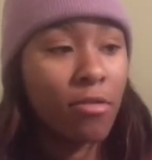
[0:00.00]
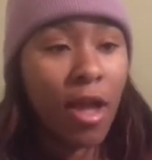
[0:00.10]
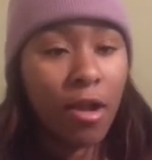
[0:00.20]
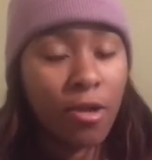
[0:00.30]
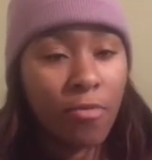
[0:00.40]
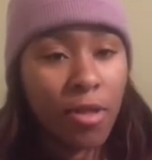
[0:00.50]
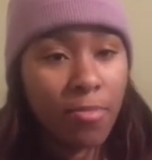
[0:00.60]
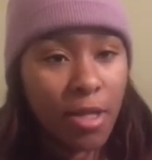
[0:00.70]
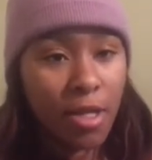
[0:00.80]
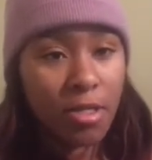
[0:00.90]
you're not going to really
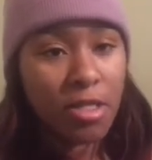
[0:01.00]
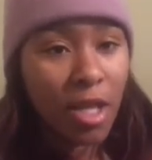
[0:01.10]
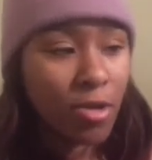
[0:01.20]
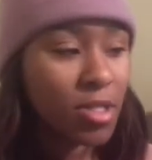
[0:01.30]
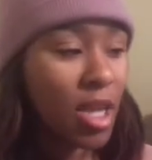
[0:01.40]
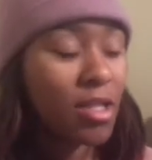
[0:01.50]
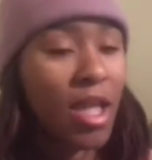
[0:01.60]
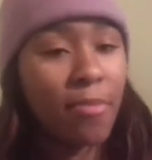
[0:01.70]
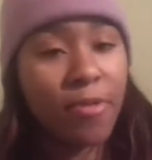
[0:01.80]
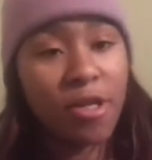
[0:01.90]
begin sales like
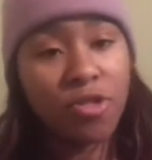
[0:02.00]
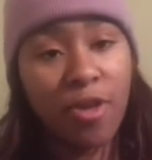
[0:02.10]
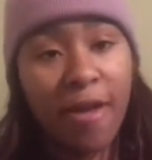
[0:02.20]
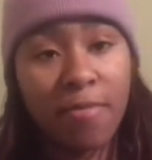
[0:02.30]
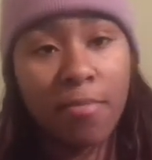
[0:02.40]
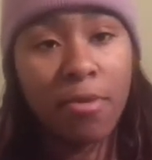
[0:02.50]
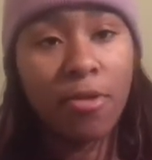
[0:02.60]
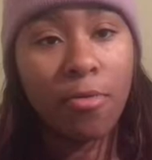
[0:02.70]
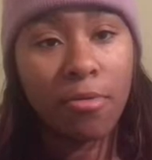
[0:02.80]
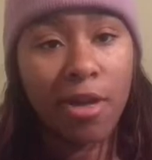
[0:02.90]
that, because you have to
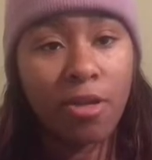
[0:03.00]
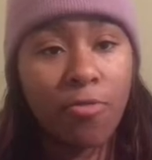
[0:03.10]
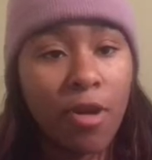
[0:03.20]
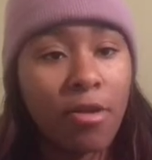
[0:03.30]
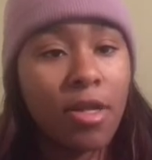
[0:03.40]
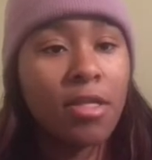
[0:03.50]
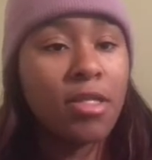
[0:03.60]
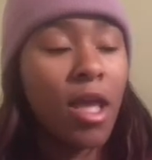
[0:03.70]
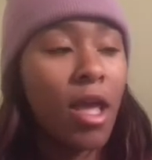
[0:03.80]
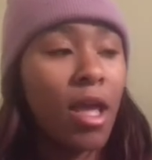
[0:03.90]
build brand awareness.